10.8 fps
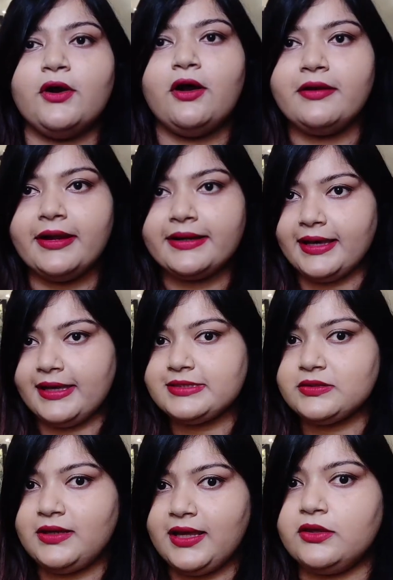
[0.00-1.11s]
Alright guys,
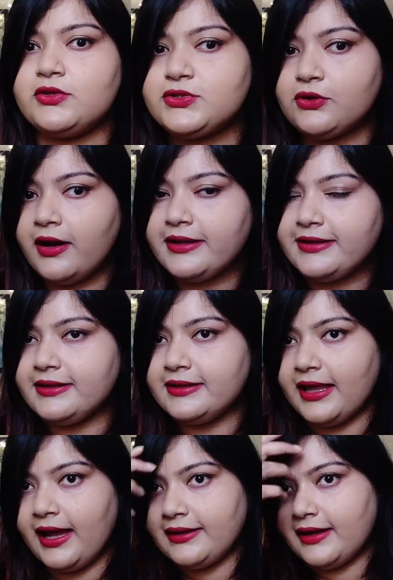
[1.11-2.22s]
so like you saw, I did
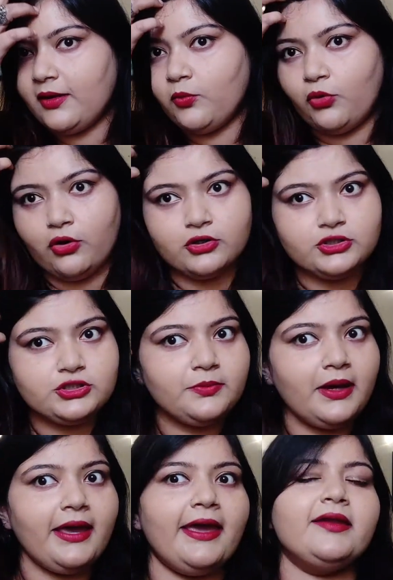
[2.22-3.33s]
that. I washed
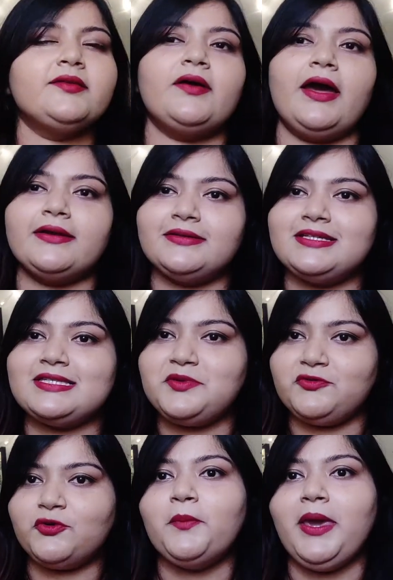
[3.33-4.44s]
my hair, in fact, just
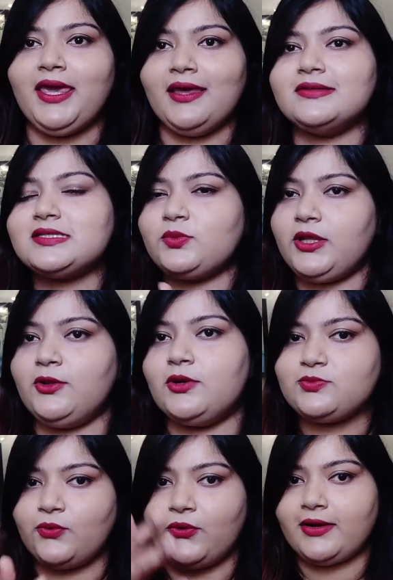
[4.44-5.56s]
before making this video
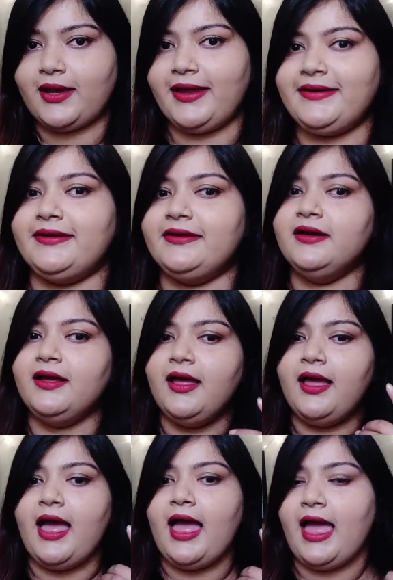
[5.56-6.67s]
is what I did.
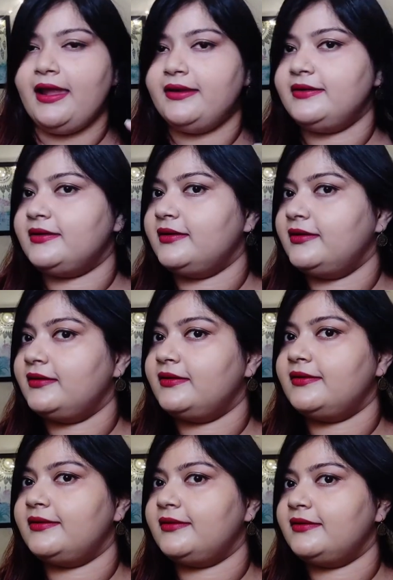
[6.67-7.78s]
And
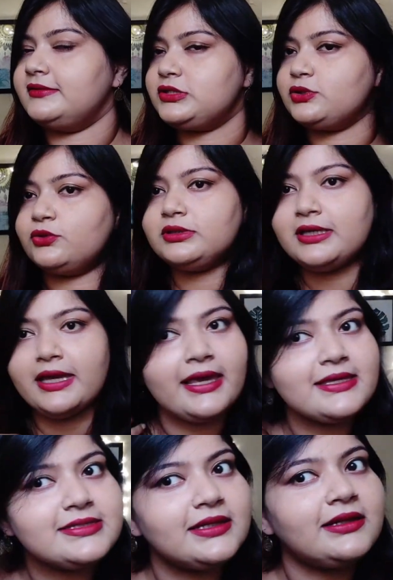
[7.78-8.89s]
so the
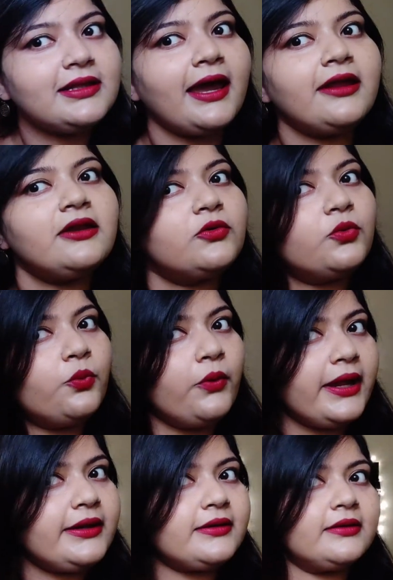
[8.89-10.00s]
hair is still kind of
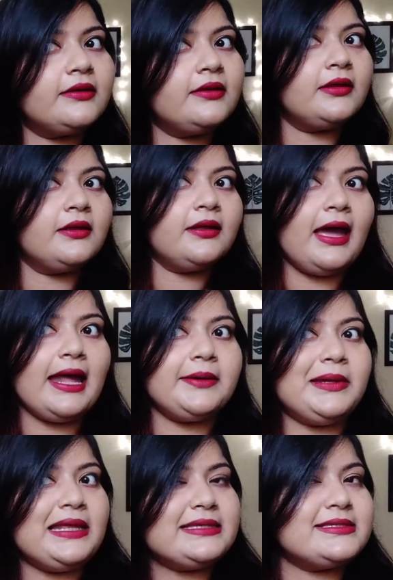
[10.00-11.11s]
wet
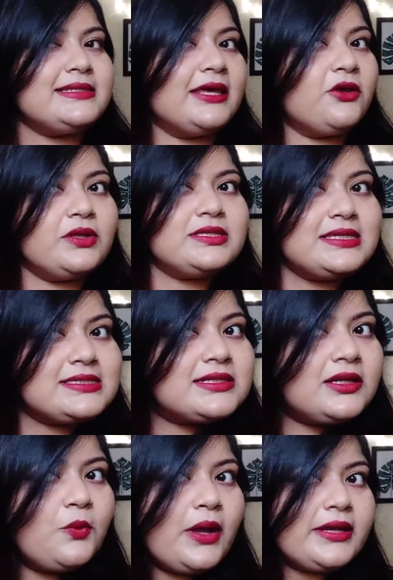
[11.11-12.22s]
at places, like you can see,
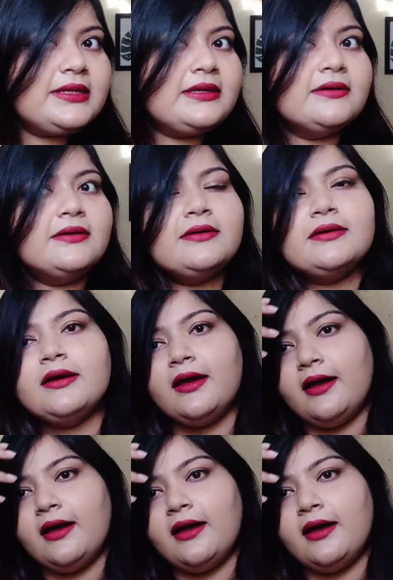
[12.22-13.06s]
still wet here.